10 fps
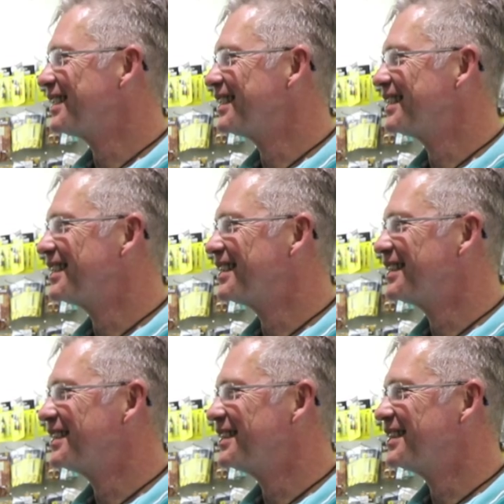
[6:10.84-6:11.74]

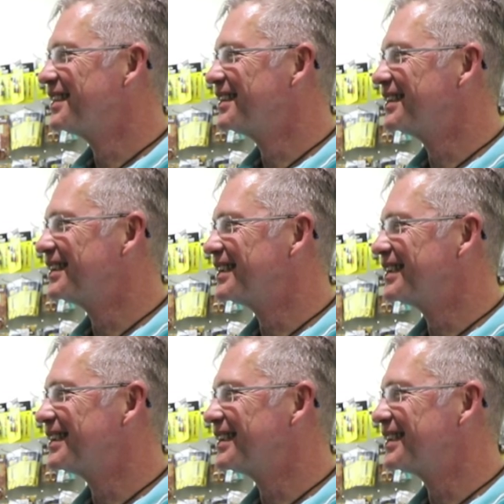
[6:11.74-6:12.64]

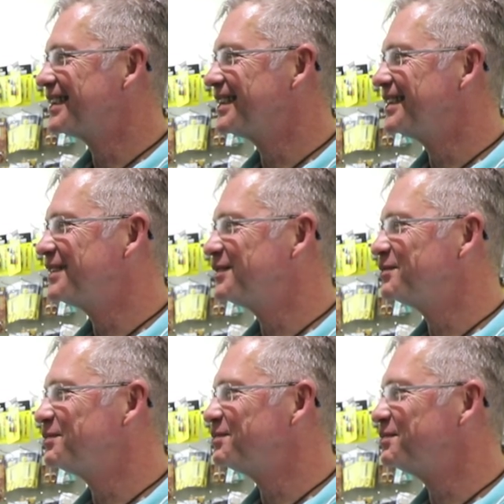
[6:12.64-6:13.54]

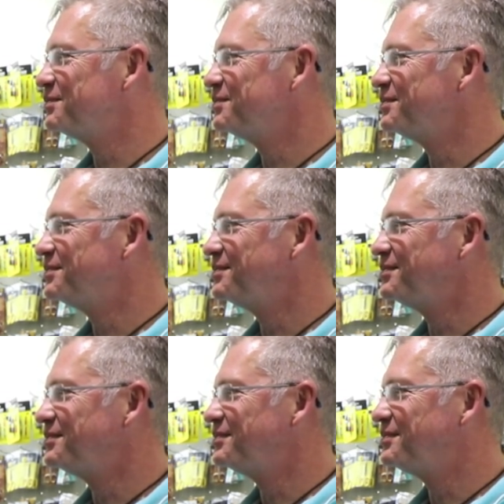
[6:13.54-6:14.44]

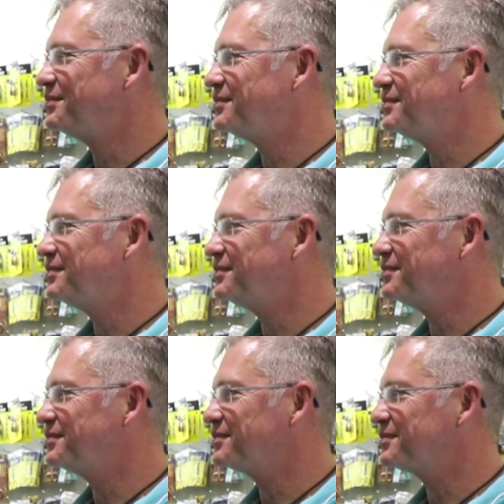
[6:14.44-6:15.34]

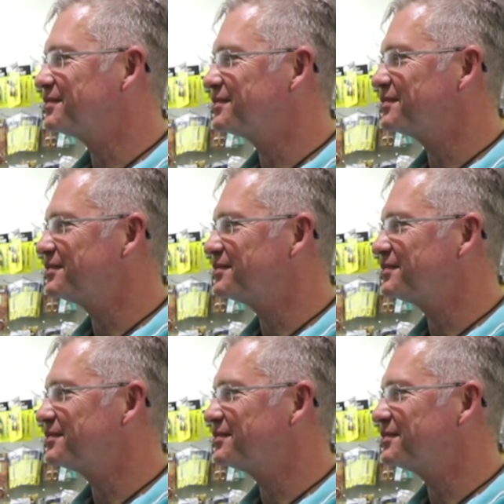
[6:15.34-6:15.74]
The person shown says nothing.